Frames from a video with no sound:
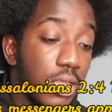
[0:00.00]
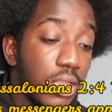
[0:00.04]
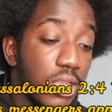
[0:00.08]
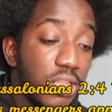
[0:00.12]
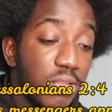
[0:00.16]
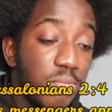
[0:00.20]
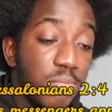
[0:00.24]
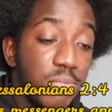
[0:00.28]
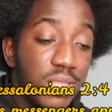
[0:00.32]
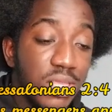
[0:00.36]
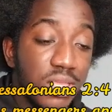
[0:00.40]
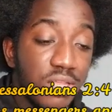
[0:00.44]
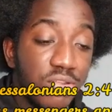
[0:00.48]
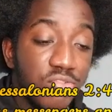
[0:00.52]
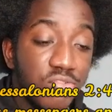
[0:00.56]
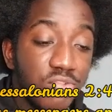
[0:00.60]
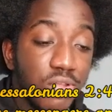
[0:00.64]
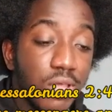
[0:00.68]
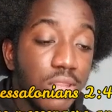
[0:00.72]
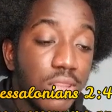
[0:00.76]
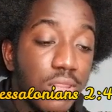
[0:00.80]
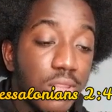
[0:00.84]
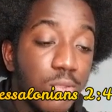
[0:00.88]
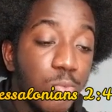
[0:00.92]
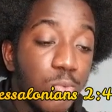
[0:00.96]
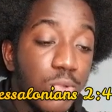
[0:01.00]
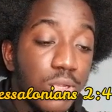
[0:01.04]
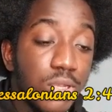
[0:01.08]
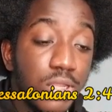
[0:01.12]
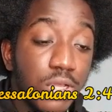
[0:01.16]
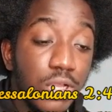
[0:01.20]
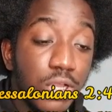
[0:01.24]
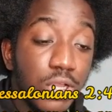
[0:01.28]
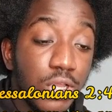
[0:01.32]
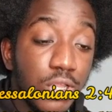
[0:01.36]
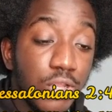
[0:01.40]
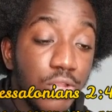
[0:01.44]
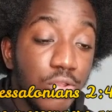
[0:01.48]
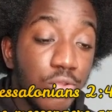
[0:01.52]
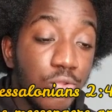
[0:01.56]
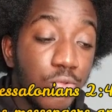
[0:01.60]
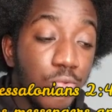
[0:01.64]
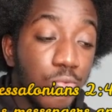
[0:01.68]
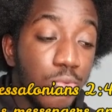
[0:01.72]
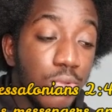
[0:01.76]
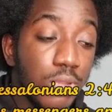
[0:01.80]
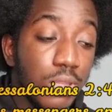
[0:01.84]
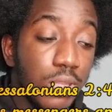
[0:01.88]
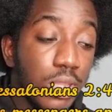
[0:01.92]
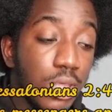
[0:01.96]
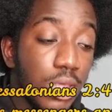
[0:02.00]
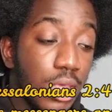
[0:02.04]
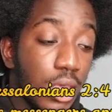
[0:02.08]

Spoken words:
to be entrusted with the good news.